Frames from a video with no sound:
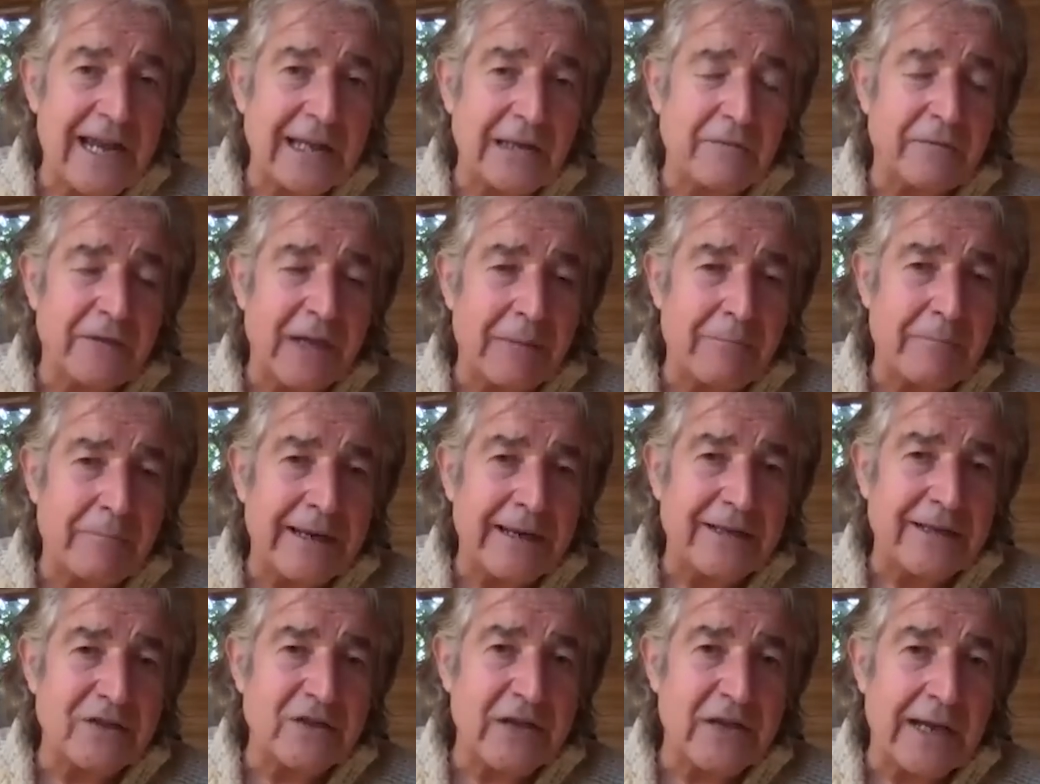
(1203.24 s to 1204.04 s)
that
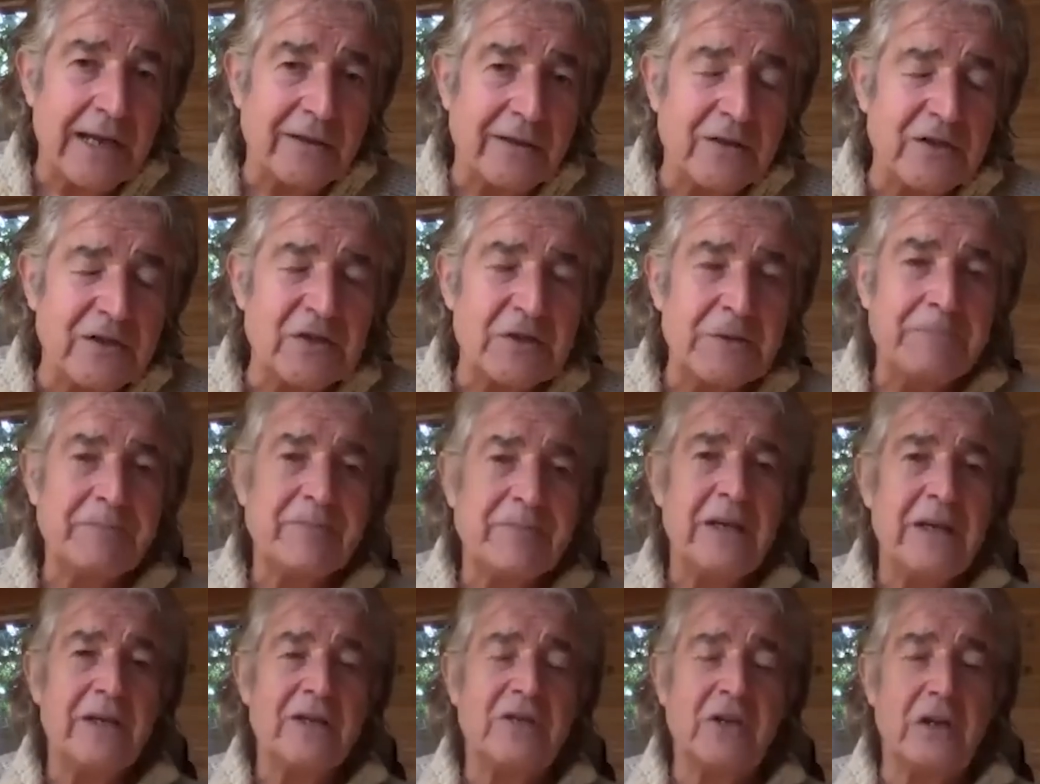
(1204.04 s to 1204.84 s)
makes sense.
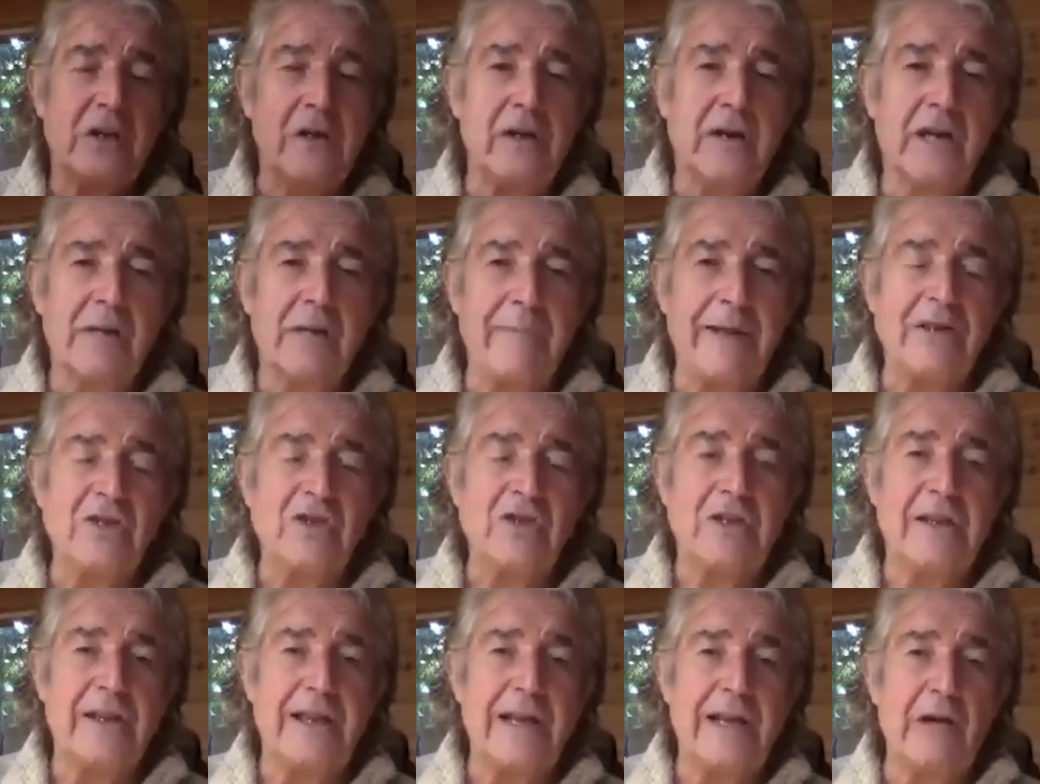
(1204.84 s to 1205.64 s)
So you can imagine
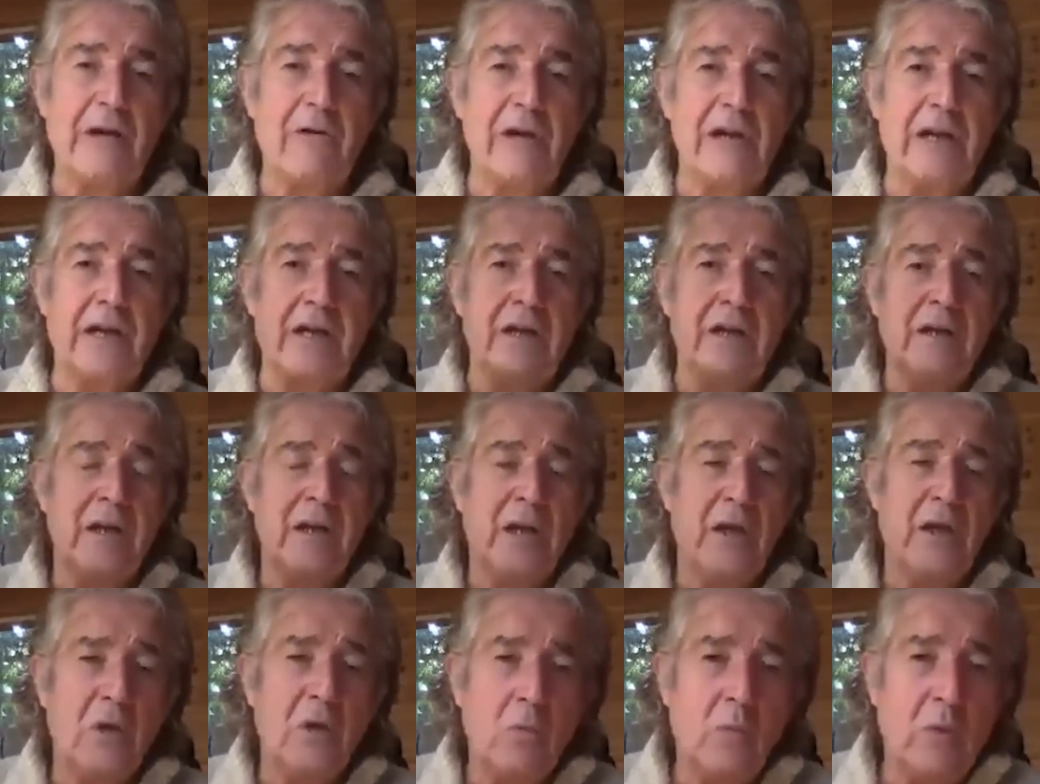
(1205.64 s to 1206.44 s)
an area
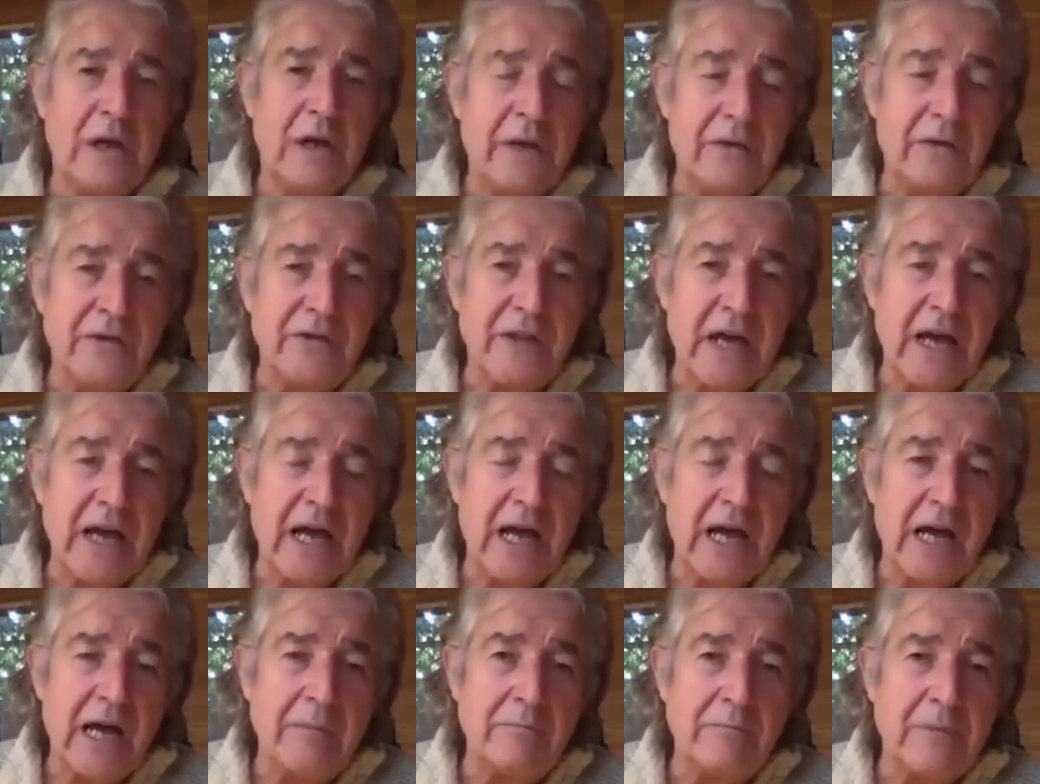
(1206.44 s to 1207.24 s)
with
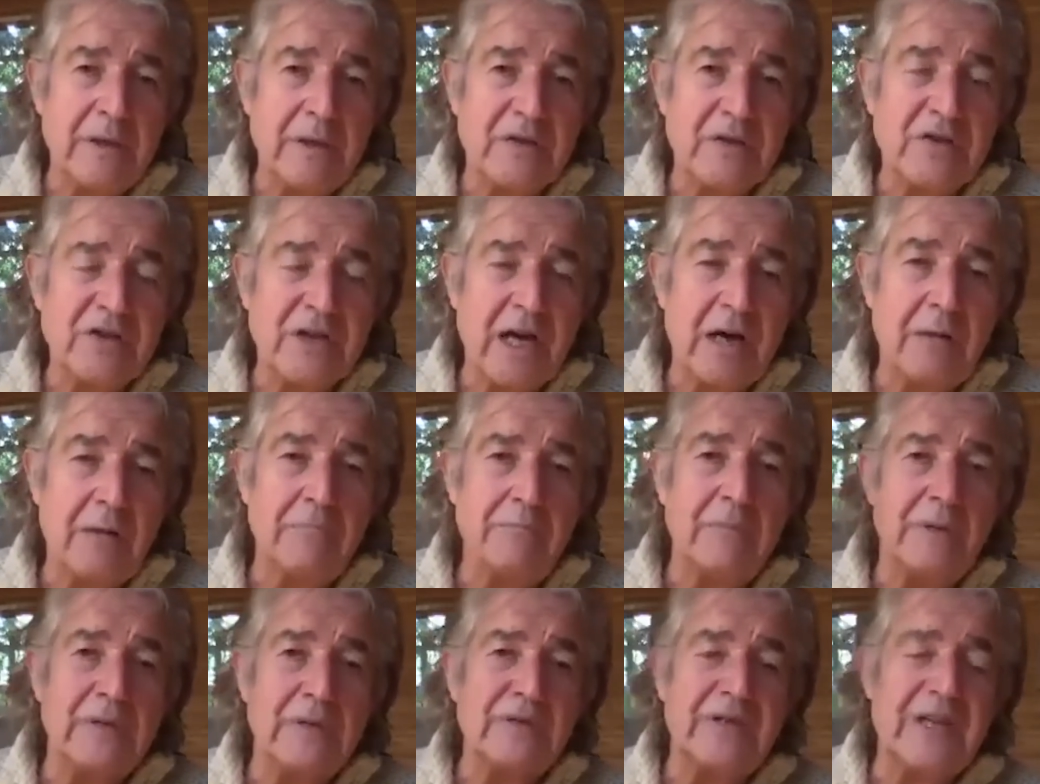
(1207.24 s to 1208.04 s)

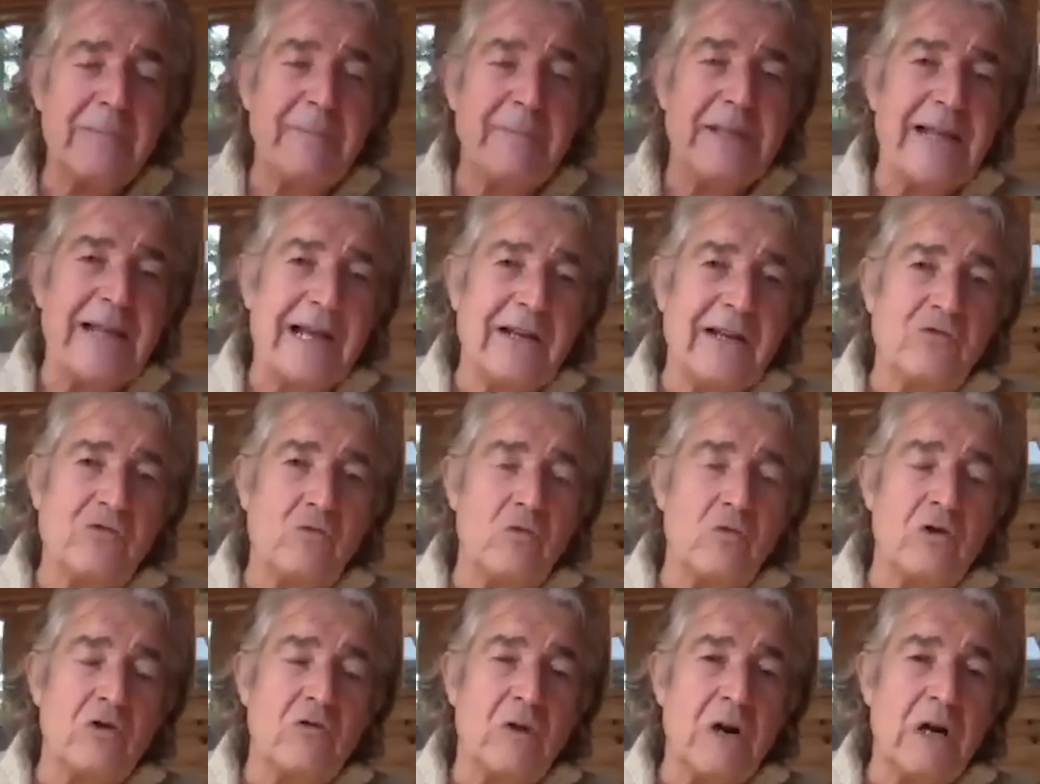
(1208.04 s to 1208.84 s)
some semi-natural
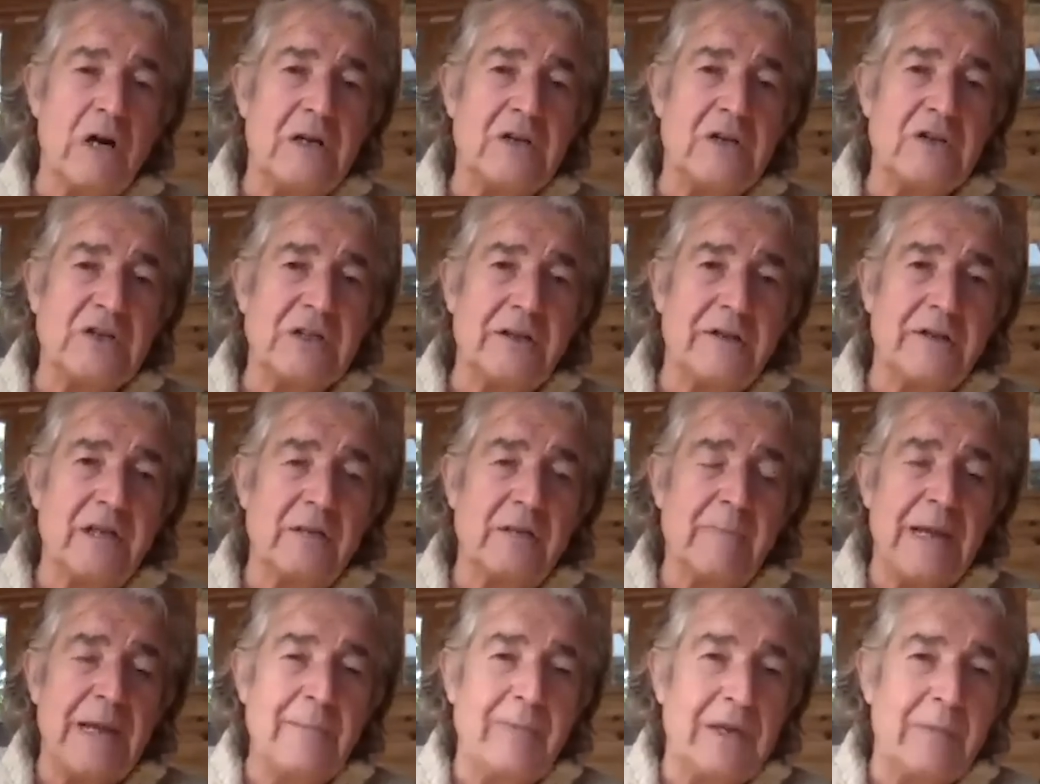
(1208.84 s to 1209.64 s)
grassland,
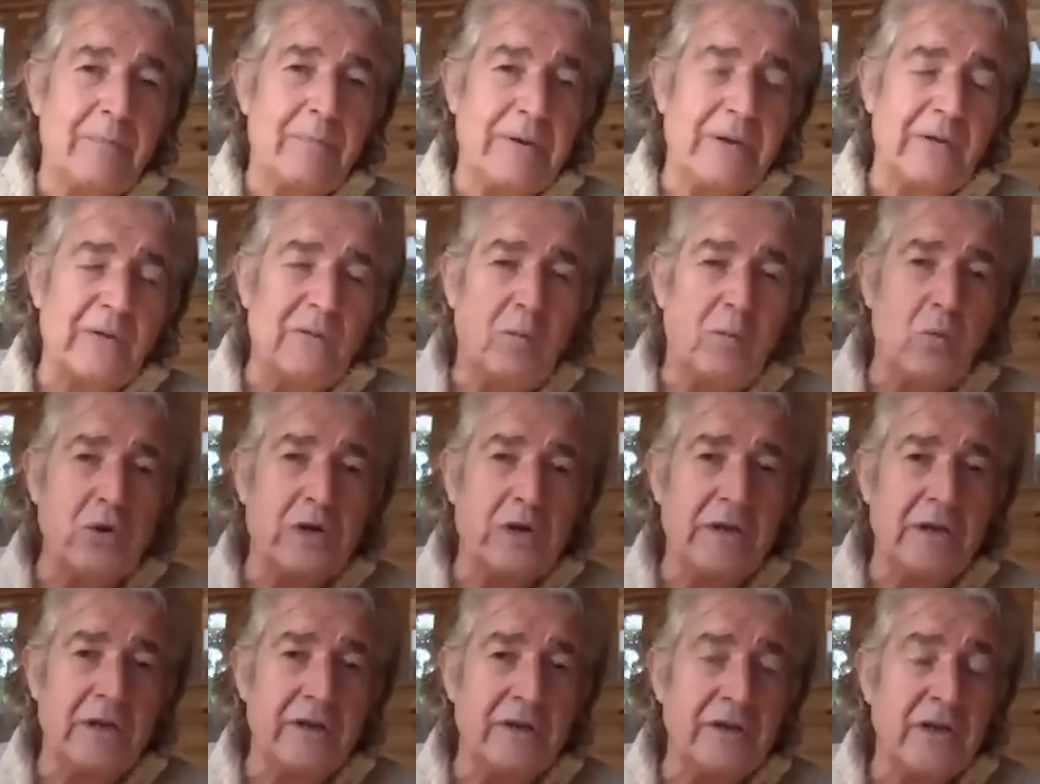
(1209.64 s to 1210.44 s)
maybe a bit of
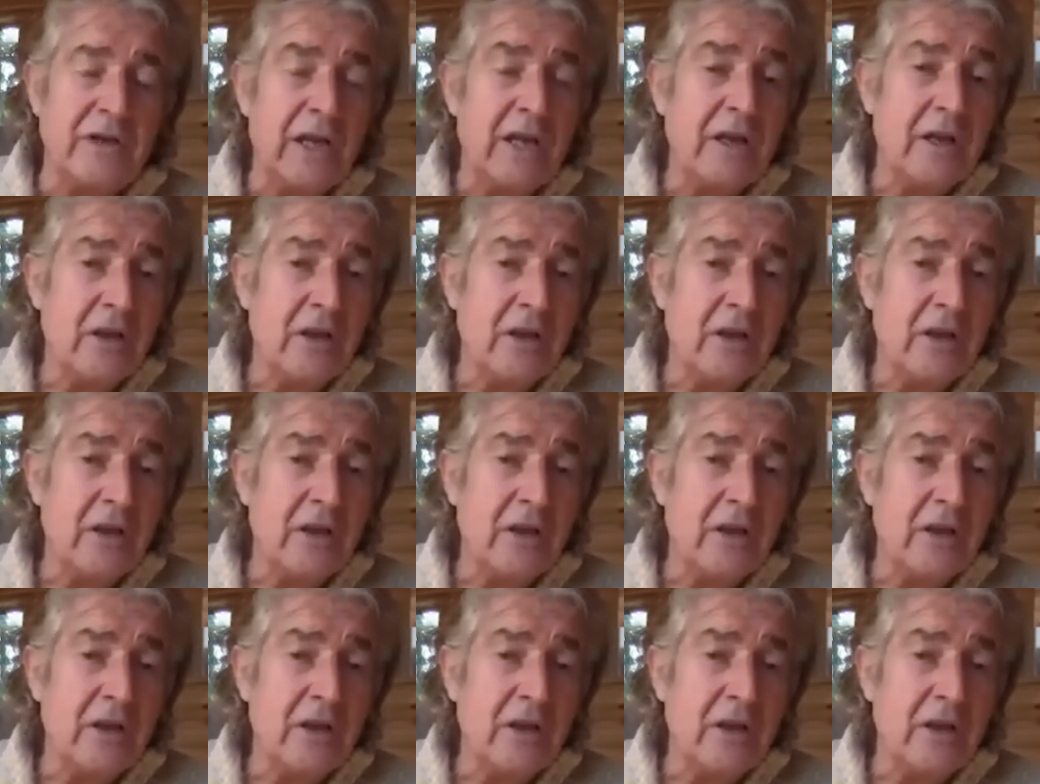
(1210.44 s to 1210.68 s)
woodland.